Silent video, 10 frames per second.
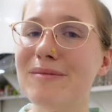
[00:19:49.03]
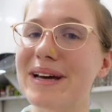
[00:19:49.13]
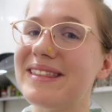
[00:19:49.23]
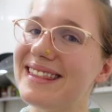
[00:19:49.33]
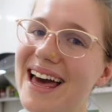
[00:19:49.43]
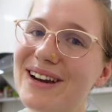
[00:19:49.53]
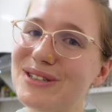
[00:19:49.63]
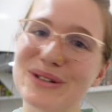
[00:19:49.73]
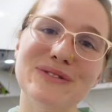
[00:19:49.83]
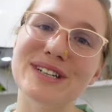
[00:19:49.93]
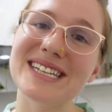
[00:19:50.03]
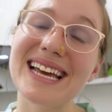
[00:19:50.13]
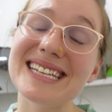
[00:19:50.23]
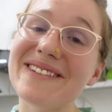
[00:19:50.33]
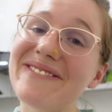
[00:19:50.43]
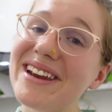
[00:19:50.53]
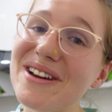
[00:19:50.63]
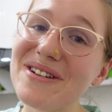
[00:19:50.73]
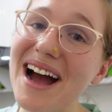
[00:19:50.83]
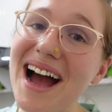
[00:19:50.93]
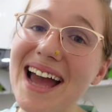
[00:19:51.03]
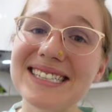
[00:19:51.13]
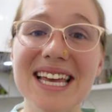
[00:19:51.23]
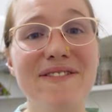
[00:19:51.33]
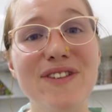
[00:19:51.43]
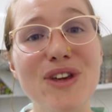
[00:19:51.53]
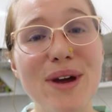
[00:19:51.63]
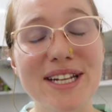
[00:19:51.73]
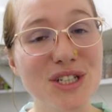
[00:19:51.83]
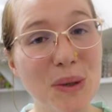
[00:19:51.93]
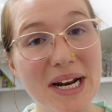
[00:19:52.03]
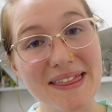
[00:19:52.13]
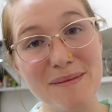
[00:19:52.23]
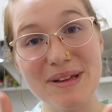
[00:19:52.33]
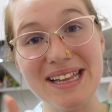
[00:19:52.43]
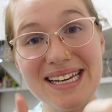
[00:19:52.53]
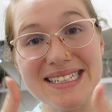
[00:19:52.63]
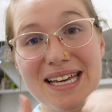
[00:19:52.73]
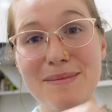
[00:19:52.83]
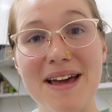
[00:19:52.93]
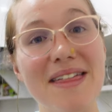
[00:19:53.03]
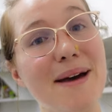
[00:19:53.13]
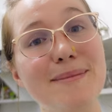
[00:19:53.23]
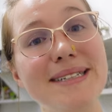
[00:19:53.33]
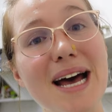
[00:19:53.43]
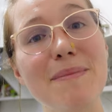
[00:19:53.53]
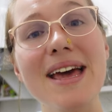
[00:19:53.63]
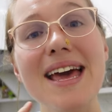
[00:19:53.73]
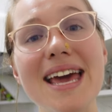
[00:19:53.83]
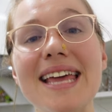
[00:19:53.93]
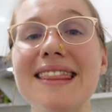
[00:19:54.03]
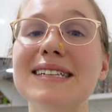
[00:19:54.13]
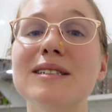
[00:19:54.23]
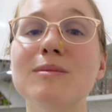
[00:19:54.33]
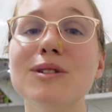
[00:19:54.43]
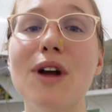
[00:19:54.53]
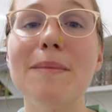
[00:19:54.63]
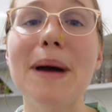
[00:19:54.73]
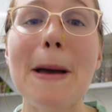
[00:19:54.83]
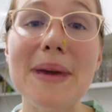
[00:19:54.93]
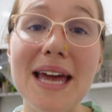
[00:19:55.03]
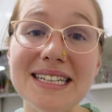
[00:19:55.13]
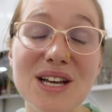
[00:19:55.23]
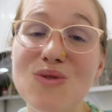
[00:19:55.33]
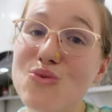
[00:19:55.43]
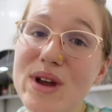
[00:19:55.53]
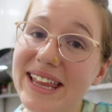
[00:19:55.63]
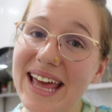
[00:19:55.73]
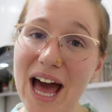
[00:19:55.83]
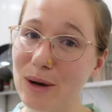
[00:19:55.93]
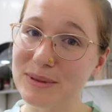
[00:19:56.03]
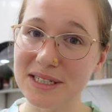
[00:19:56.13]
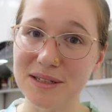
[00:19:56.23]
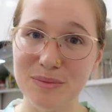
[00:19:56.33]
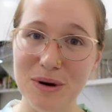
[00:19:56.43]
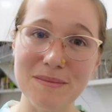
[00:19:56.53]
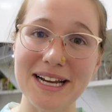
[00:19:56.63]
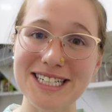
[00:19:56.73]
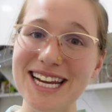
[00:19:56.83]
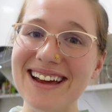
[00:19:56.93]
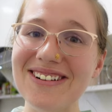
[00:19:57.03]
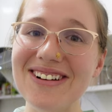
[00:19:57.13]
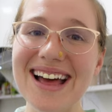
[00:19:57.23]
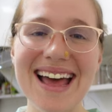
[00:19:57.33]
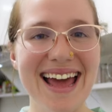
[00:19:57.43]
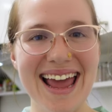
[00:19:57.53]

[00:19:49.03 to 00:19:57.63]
But that'll do it for today's video, guys. If you enjoyed it, then please give me a thumbs up. Hit that subscribe button because it really helps to support my channel.